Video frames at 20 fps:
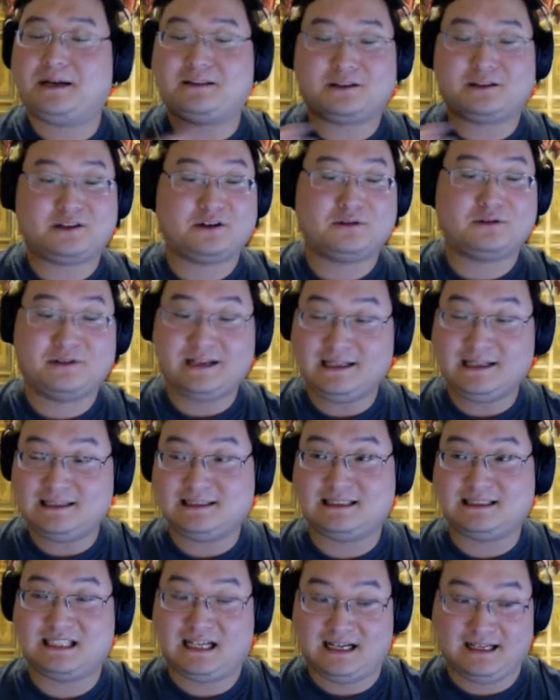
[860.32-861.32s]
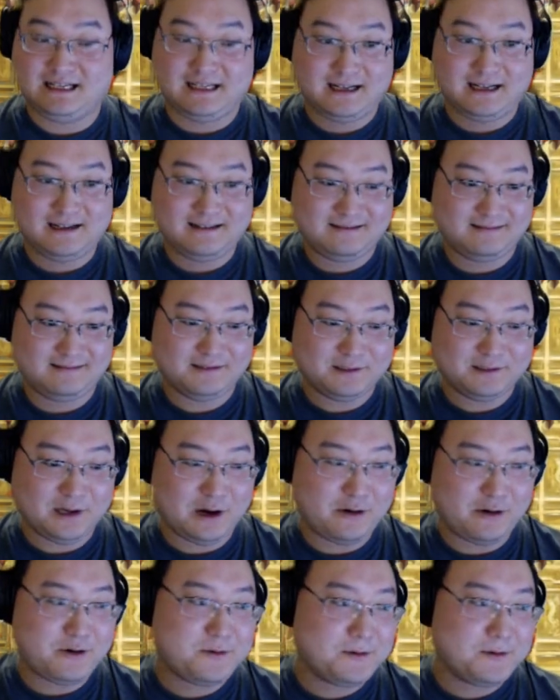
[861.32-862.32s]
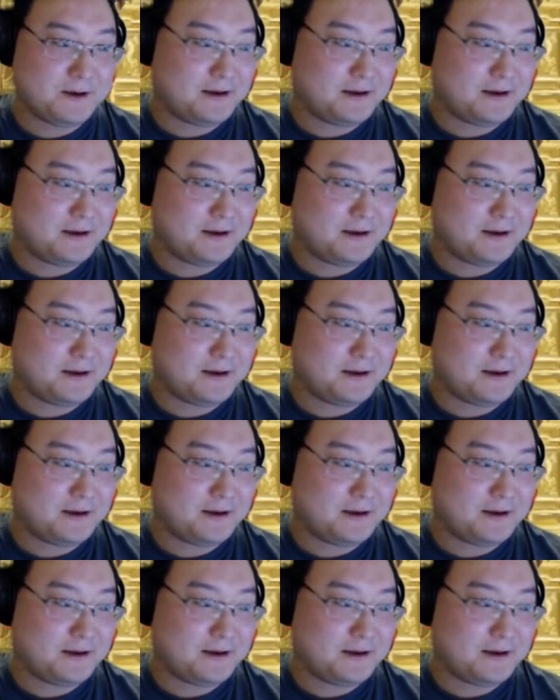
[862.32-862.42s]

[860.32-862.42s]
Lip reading: the Korean side, you know?